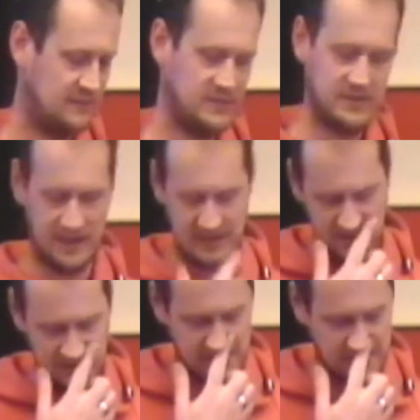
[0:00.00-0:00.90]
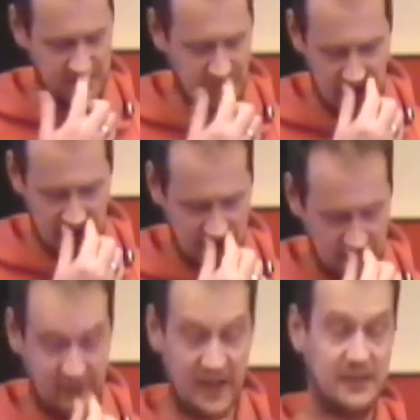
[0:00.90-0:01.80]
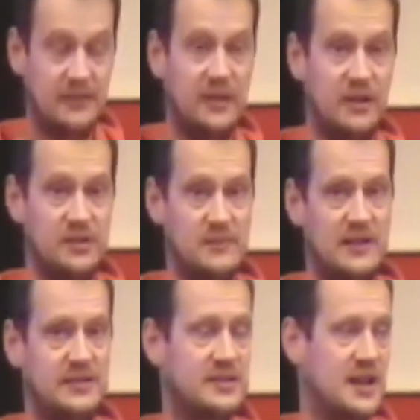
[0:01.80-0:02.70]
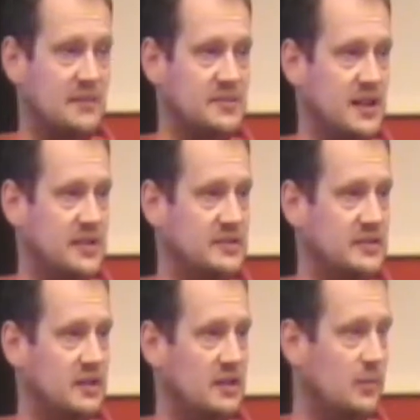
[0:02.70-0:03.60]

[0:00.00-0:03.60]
So it does effectively automatic time slicing,